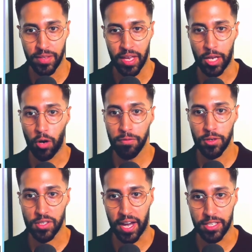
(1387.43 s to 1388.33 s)
And of
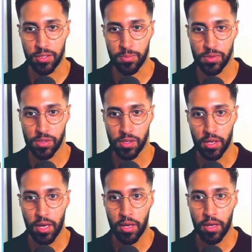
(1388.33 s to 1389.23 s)
those items,
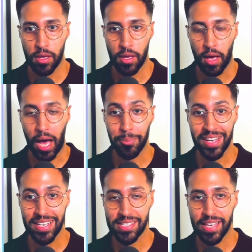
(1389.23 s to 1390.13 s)
I'm going
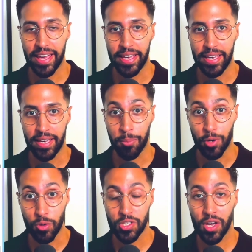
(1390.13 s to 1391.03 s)
to
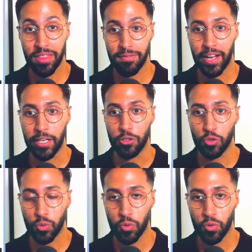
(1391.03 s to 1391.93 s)
return the value
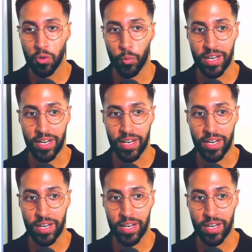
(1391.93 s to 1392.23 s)
true when,